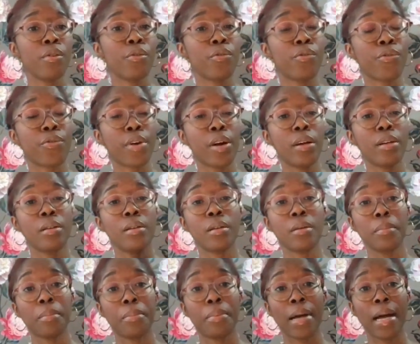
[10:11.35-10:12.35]

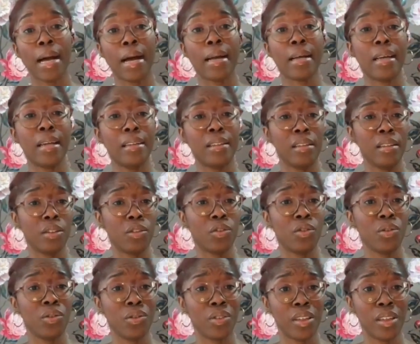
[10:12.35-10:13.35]
front, back, and these
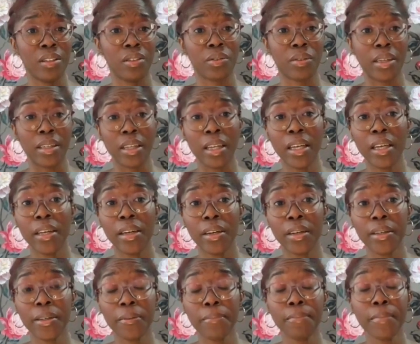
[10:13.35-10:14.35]
two things right
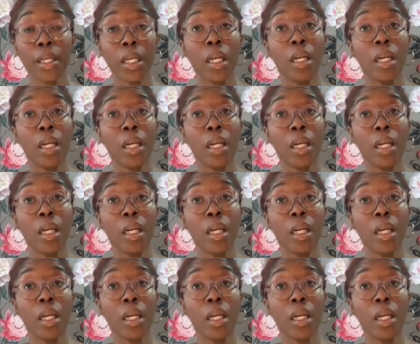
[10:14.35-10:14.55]
here